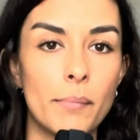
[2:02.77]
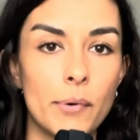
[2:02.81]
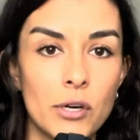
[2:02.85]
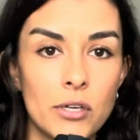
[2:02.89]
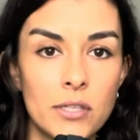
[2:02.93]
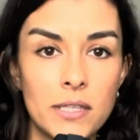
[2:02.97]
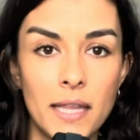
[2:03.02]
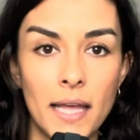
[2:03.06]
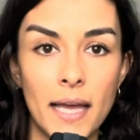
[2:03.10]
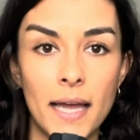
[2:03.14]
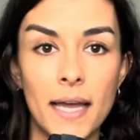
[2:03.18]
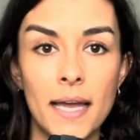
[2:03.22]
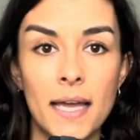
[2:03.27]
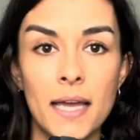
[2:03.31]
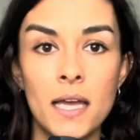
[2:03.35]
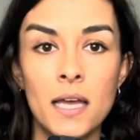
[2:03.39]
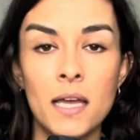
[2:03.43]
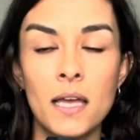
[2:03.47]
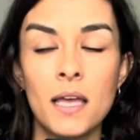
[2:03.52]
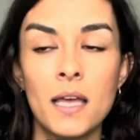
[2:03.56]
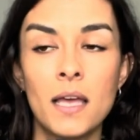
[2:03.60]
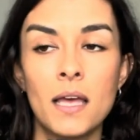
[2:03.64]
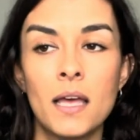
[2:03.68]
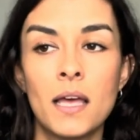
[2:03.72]
birthday,
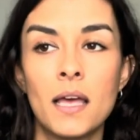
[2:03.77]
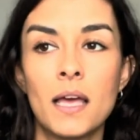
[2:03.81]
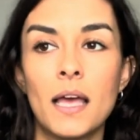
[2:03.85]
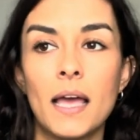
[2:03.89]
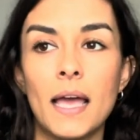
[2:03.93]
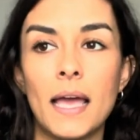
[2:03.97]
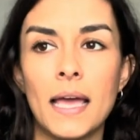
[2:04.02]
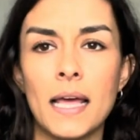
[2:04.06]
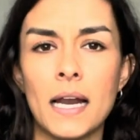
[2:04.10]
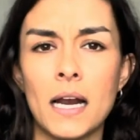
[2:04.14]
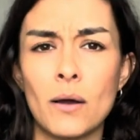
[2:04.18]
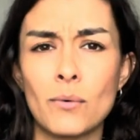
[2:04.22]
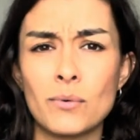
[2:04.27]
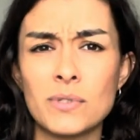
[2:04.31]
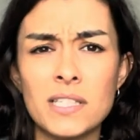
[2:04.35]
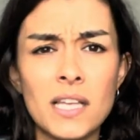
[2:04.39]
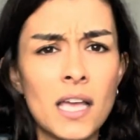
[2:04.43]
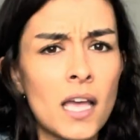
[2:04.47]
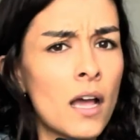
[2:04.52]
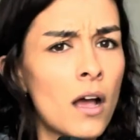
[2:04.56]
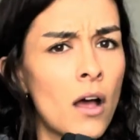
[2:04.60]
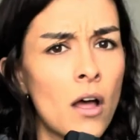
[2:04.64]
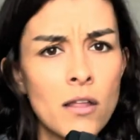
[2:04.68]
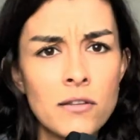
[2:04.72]
and I was
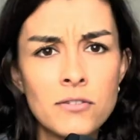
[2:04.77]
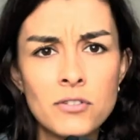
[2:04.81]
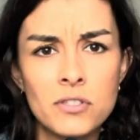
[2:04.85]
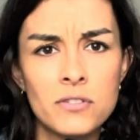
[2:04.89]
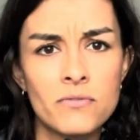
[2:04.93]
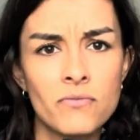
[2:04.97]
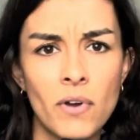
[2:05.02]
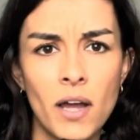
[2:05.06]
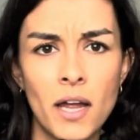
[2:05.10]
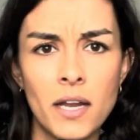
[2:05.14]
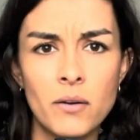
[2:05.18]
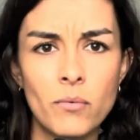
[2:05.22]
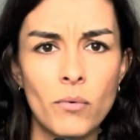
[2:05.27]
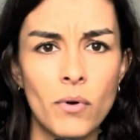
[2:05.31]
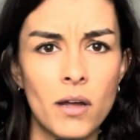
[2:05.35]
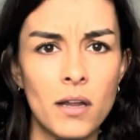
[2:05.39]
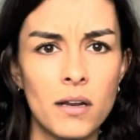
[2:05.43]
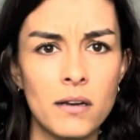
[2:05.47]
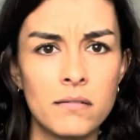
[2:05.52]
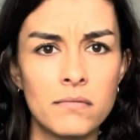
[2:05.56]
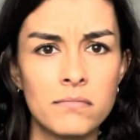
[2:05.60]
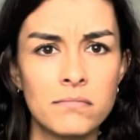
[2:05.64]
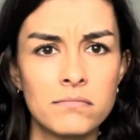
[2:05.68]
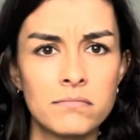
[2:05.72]
like, I'll just find
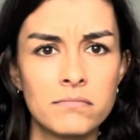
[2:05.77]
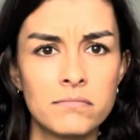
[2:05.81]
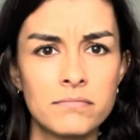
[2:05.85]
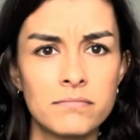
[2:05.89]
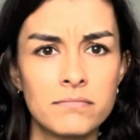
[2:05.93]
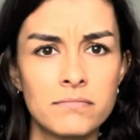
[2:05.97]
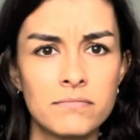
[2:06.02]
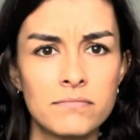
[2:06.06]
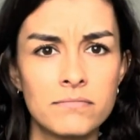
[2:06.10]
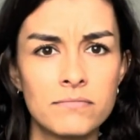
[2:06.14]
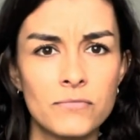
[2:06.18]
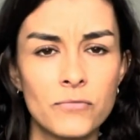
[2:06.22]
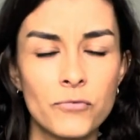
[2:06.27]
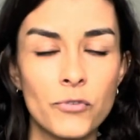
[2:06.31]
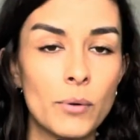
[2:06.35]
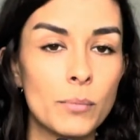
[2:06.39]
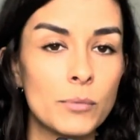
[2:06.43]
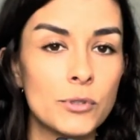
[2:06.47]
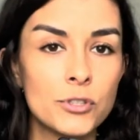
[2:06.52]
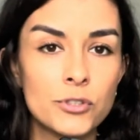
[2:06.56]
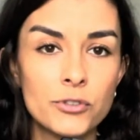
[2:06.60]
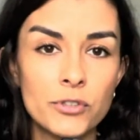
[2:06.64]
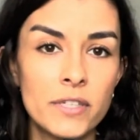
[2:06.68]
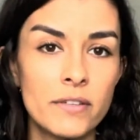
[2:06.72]
one
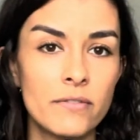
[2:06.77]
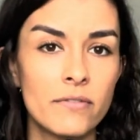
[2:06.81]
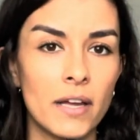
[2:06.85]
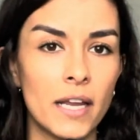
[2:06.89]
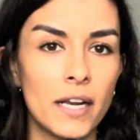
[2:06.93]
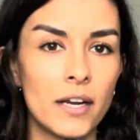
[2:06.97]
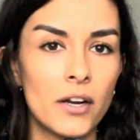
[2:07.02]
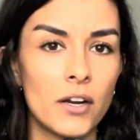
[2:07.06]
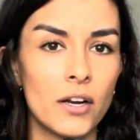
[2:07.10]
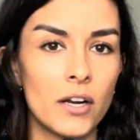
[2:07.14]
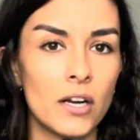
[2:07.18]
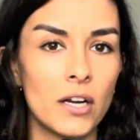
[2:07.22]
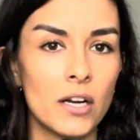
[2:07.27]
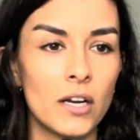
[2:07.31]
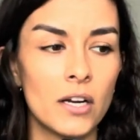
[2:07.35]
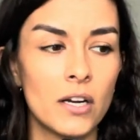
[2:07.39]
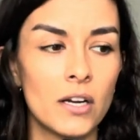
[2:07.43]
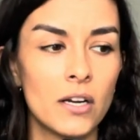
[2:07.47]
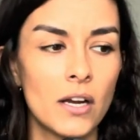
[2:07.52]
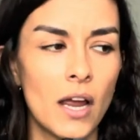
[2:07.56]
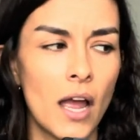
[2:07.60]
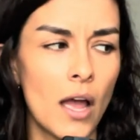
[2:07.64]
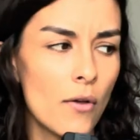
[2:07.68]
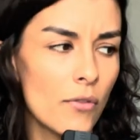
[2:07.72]
from a street
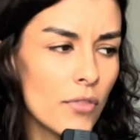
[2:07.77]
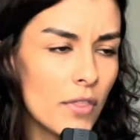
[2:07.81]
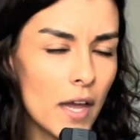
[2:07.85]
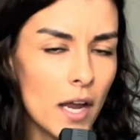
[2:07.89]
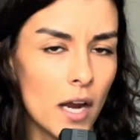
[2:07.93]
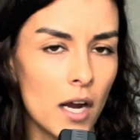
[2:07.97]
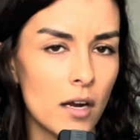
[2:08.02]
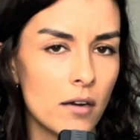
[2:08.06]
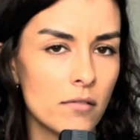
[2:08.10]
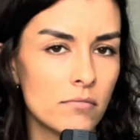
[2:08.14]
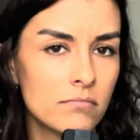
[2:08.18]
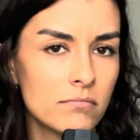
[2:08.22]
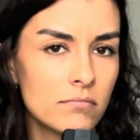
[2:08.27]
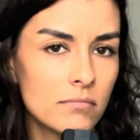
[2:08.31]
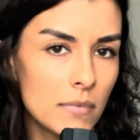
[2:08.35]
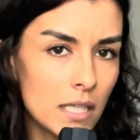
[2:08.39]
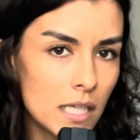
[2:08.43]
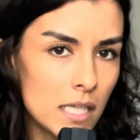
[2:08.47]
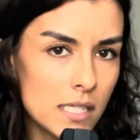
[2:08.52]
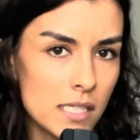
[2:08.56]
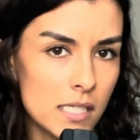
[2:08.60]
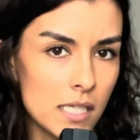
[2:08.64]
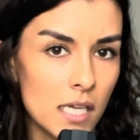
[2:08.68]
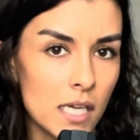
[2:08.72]
vendor out there.
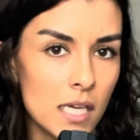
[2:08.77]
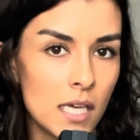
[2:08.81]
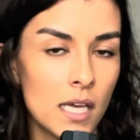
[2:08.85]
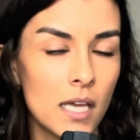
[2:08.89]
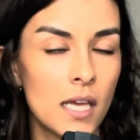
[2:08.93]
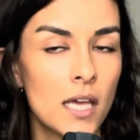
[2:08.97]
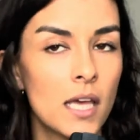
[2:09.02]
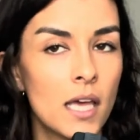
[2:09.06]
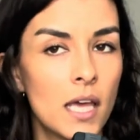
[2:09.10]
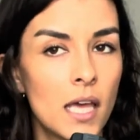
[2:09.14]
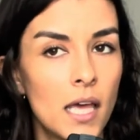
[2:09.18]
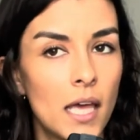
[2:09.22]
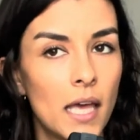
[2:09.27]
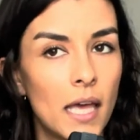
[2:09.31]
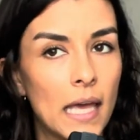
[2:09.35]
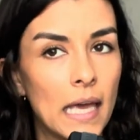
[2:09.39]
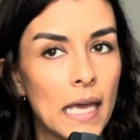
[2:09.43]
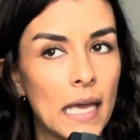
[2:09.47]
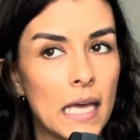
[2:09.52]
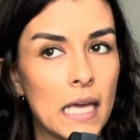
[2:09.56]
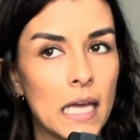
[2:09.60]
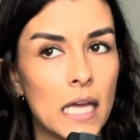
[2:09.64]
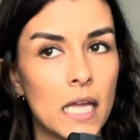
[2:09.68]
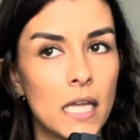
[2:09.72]
Easy.
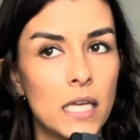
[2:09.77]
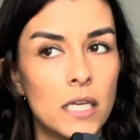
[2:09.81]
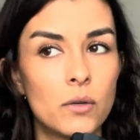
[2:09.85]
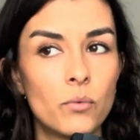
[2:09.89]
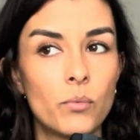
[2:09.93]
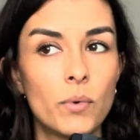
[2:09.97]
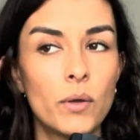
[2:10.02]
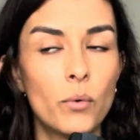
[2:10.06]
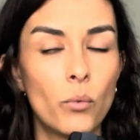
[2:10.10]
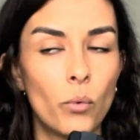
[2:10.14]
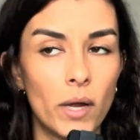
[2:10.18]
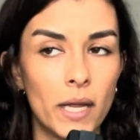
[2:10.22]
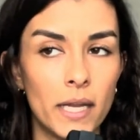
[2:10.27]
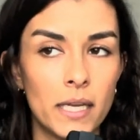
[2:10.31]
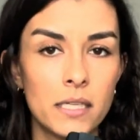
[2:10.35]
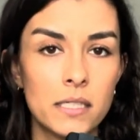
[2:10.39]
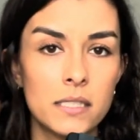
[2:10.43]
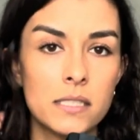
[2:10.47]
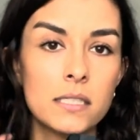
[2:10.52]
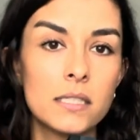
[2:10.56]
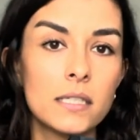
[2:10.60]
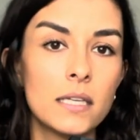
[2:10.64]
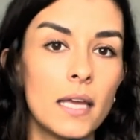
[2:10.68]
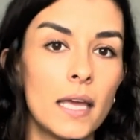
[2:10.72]
And we
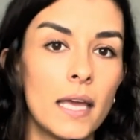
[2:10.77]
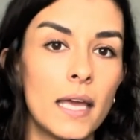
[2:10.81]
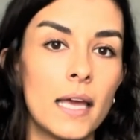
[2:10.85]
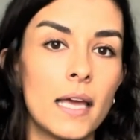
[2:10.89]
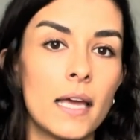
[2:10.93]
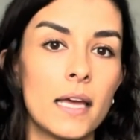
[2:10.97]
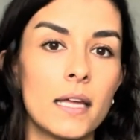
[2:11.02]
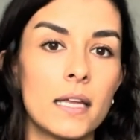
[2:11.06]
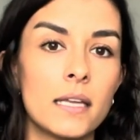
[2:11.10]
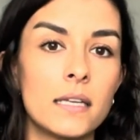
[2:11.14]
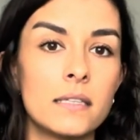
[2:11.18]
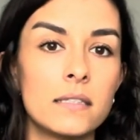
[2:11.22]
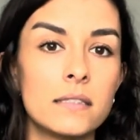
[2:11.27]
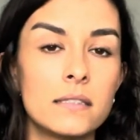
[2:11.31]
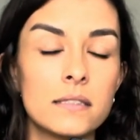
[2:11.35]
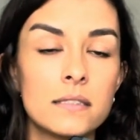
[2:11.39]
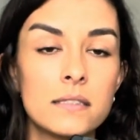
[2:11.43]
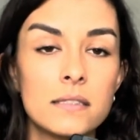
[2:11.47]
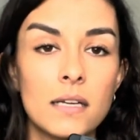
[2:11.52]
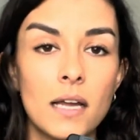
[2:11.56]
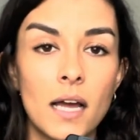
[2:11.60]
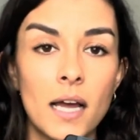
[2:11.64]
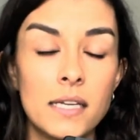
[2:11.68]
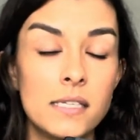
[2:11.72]
went,
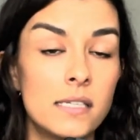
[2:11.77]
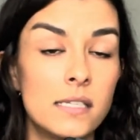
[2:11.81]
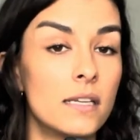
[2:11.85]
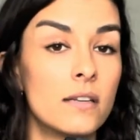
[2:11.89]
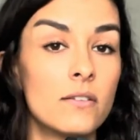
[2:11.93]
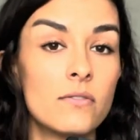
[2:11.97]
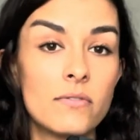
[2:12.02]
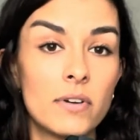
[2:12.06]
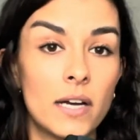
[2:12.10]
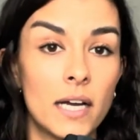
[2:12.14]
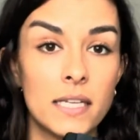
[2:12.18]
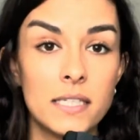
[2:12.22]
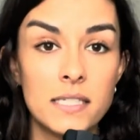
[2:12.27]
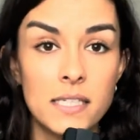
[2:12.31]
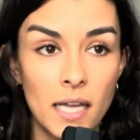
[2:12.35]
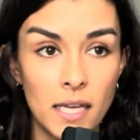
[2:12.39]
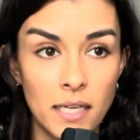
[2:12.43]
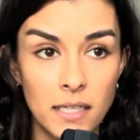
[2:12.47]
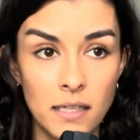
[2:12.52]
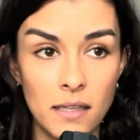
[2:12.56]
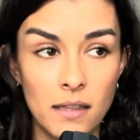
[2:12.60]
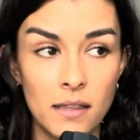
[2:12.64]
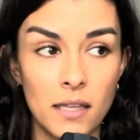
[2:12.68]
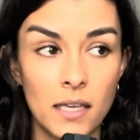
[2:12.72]
and I didn't find
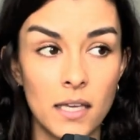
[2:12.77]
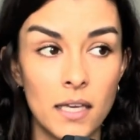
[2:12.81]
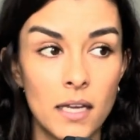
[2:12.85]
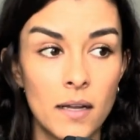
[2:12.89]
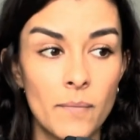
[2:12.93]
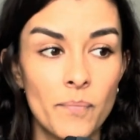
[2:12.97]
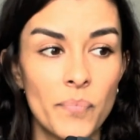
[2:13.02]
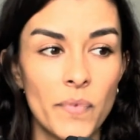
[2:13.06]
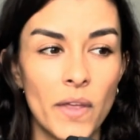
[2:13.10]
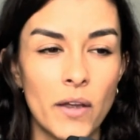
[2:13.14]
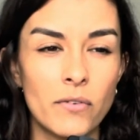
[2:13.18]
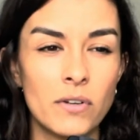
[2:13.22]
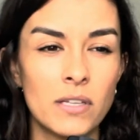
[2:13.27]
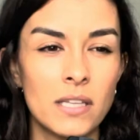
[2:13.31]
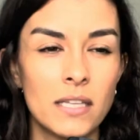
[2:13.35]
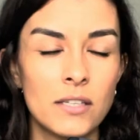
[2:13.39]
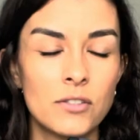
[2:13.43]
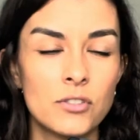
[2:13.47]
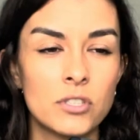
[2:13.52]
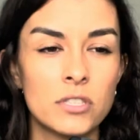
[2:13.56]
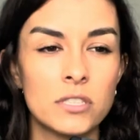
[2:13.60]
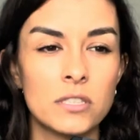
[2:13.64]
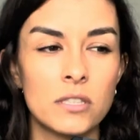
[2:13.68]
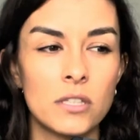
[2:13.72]
anything. Everything
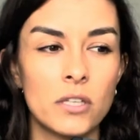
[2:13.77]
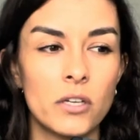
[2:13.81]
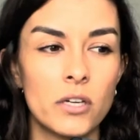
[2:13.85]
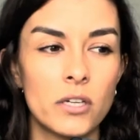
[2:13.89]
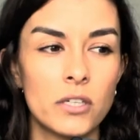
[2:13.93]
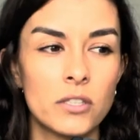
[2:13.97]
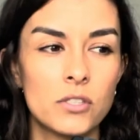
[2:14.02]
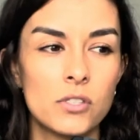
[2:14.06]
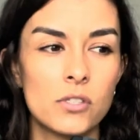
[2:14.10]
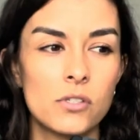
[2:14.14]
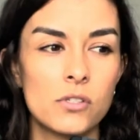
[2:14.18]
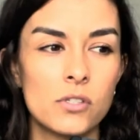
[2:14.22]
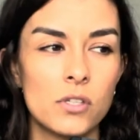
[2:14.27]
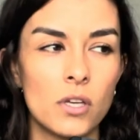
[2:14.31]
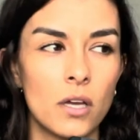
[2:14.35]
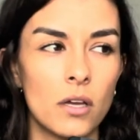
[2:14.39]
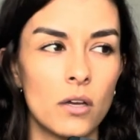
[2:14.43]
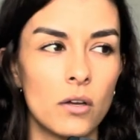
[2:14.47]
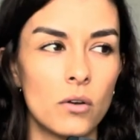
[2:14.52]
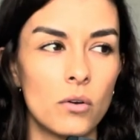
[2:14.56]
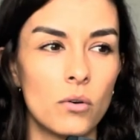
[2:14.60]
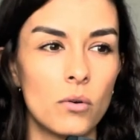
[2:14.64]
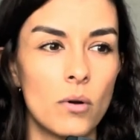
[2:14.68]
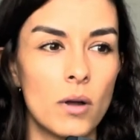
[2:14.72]
just looked
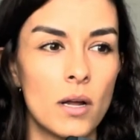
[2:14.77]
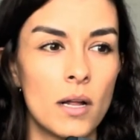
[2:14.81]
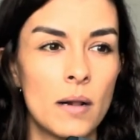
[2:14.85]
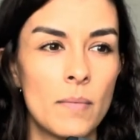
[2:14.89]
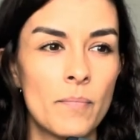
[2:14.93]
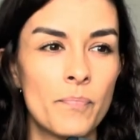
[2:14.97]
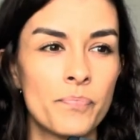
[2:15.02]
so